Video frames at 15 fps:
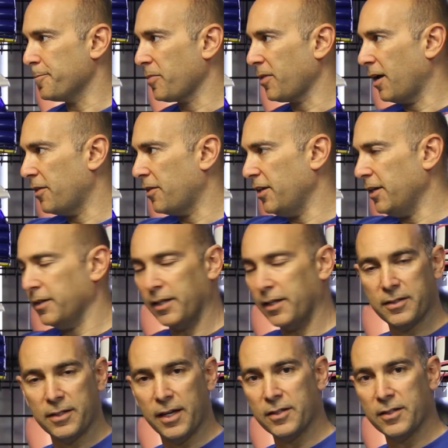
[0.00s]
thing that
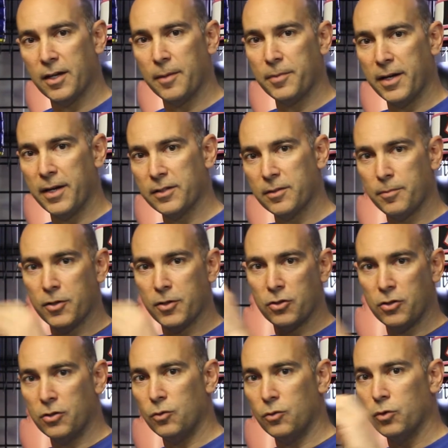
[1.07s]
stands up that has a bunch
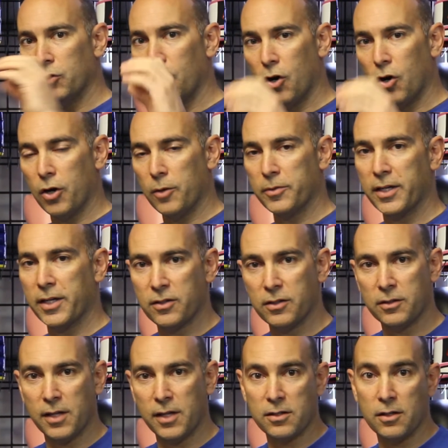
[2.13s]
of little wood arms.
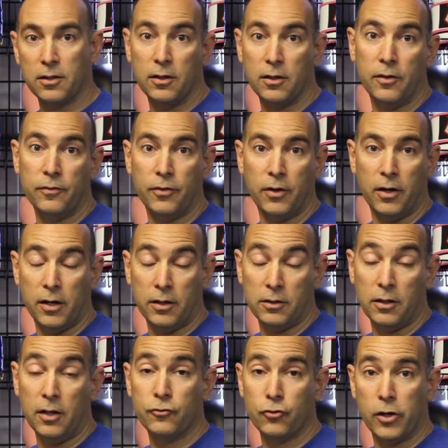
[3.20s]
That's a glove
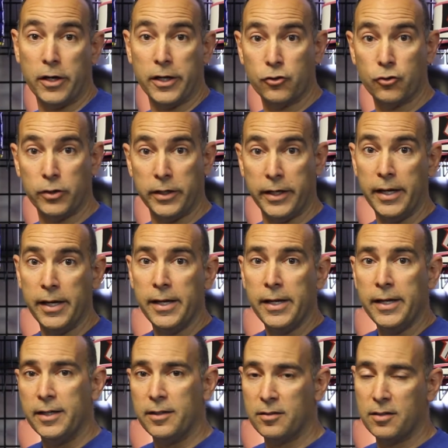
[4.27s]
drying tree.
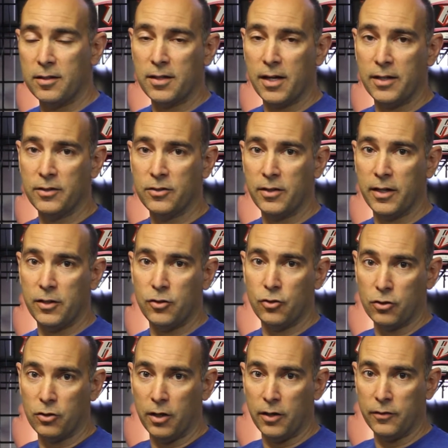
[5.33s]
It's designed so that
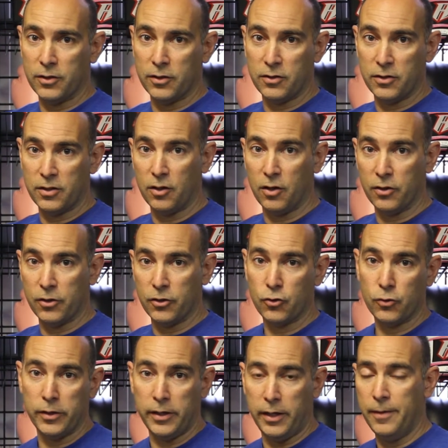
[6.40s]
your gloves can sit on the
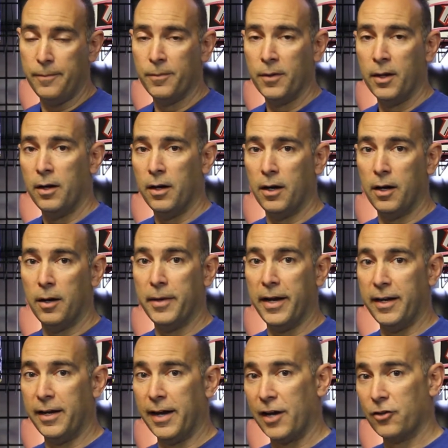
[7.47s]
tree
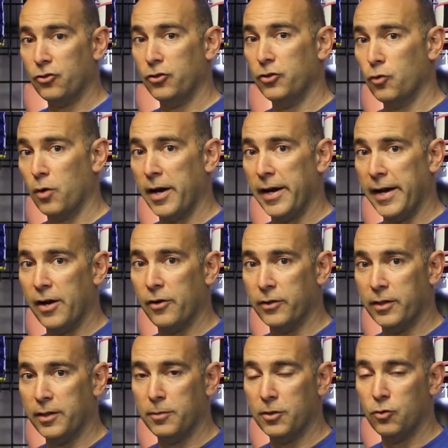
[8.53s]
and actually dry
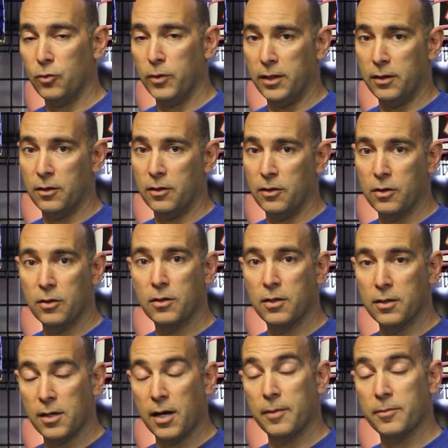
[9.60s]
out in between
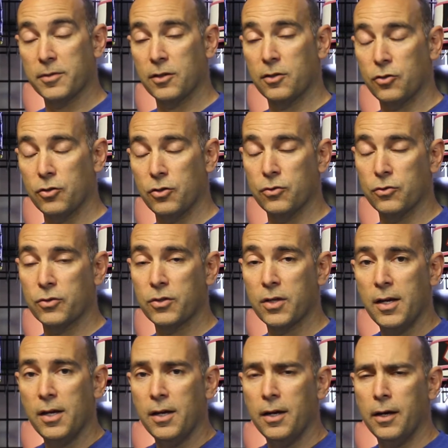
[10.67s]
the times that they're used.
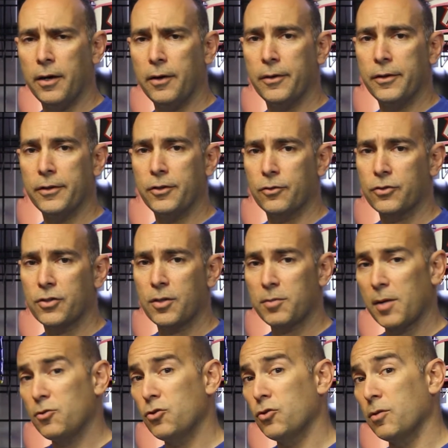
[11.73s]
Now, you know,
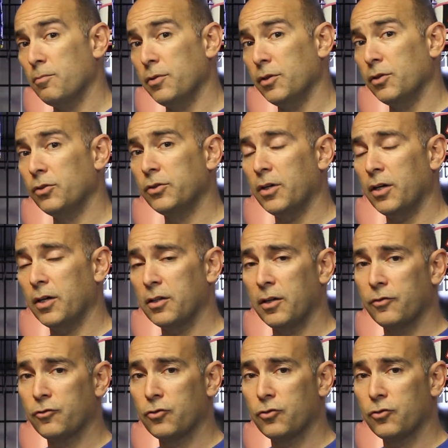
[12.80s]
sometimes you can build a glove